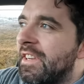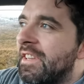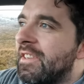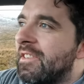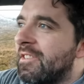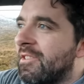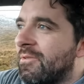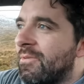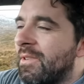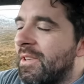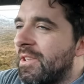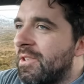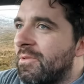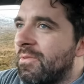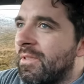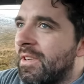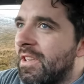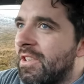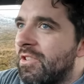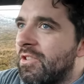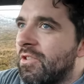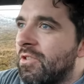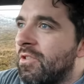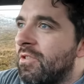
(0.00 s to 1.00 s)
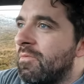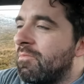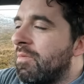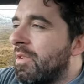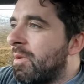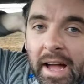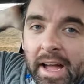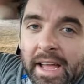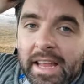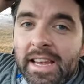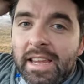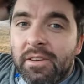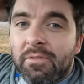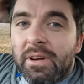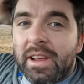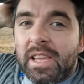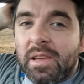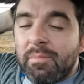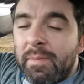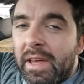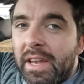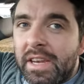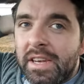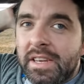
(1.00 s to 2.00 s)
it in 2022, but highly
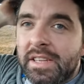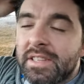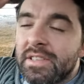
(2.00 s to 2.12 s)
recommend it.